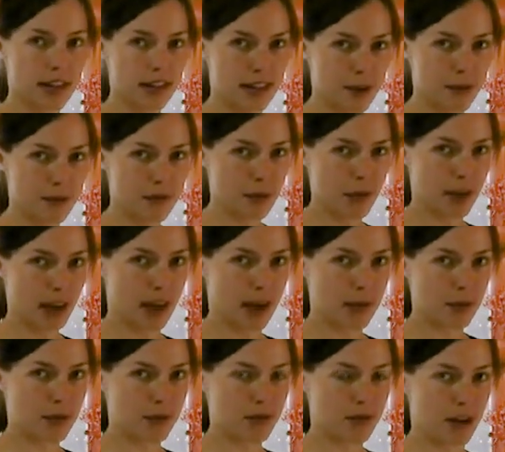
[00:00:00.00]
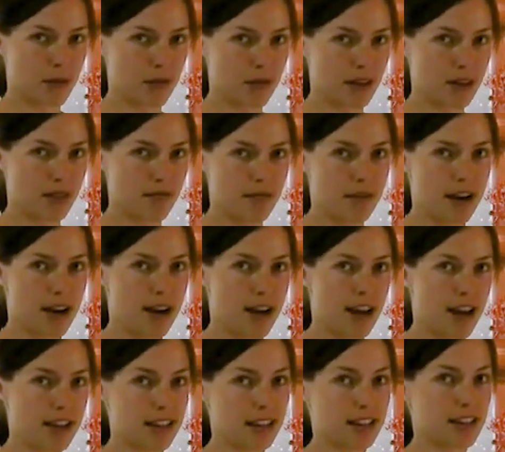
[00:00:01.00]
They're from the cabbage family,
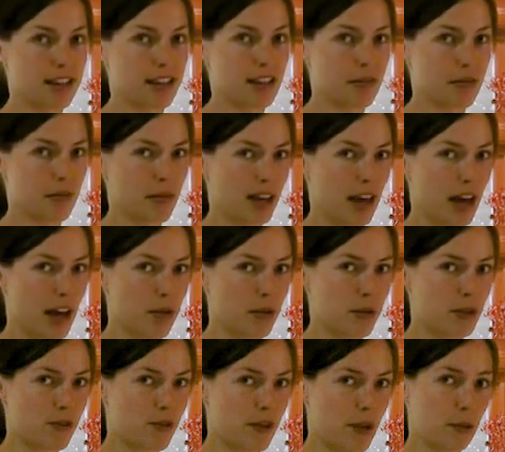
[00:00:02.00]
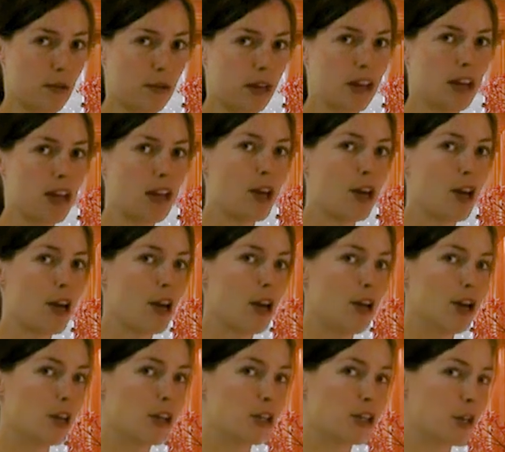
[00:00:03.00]
and any seeds from the cabbage family
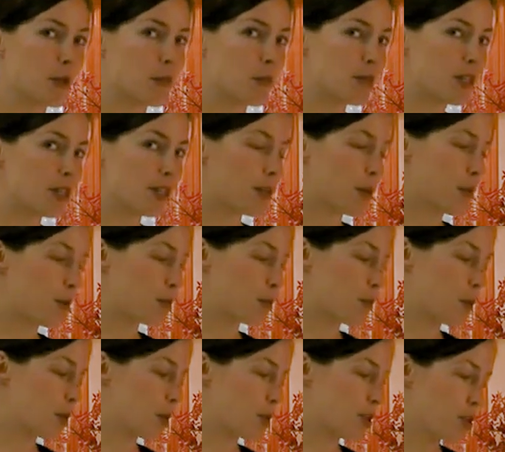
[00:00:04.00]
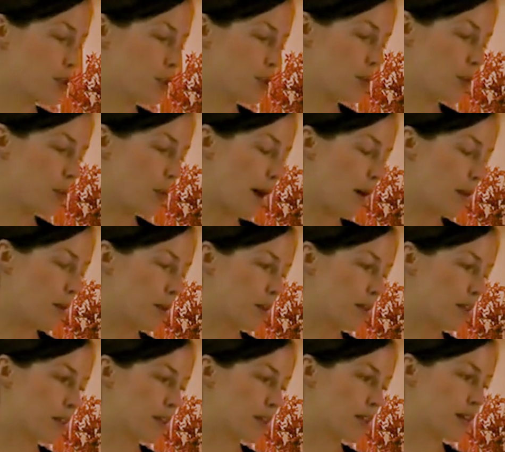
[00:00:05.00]
shouldn't be soaked more than 2
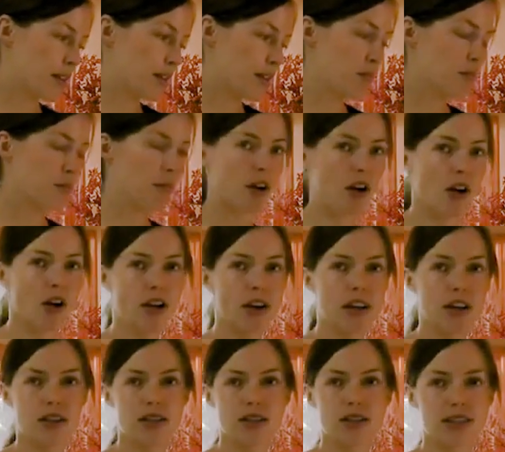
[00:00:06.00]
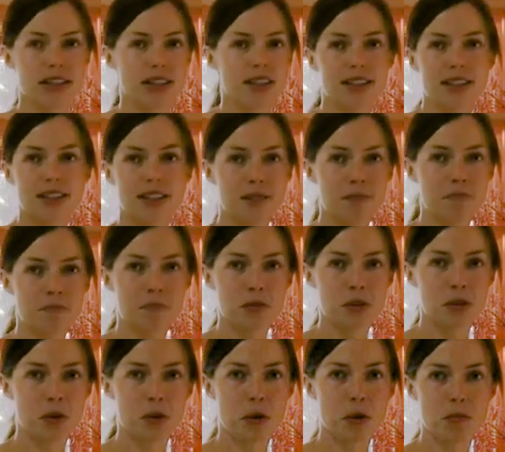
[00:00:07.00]
hours. But all other seeds
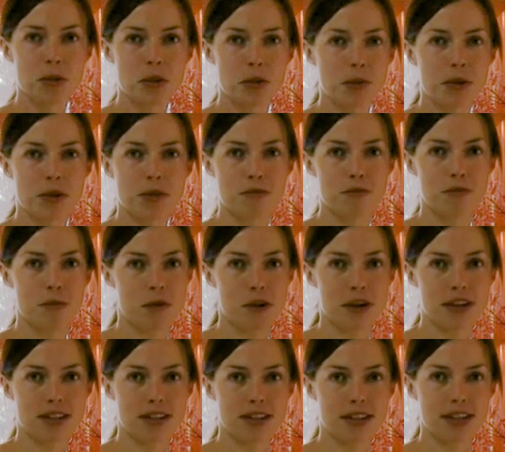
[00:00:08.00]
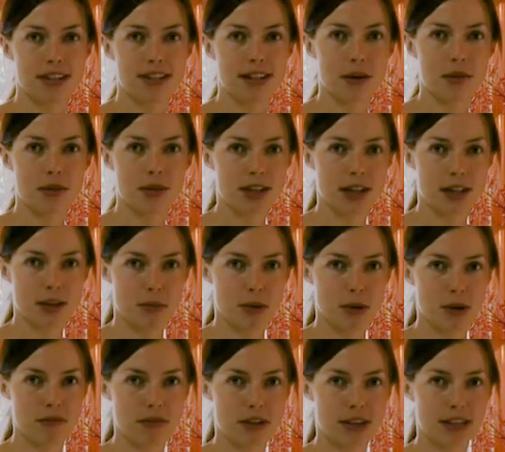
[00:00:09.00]
soak in between 4 and 6 hours. That's
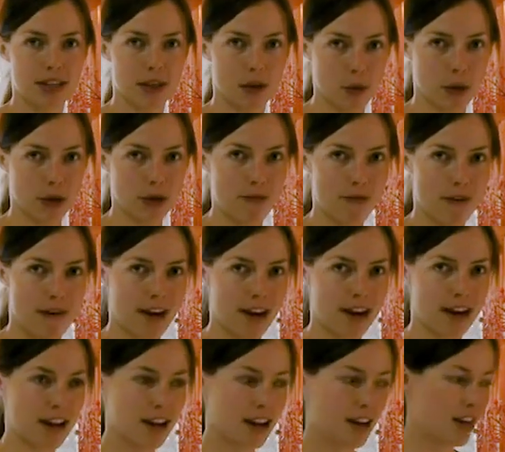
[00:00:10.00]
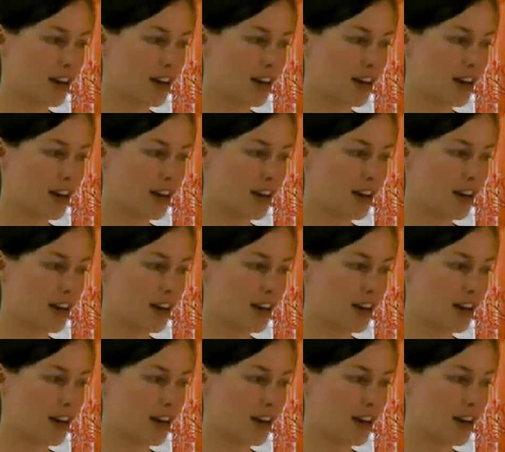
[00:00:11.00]
perfect. It'll work fine.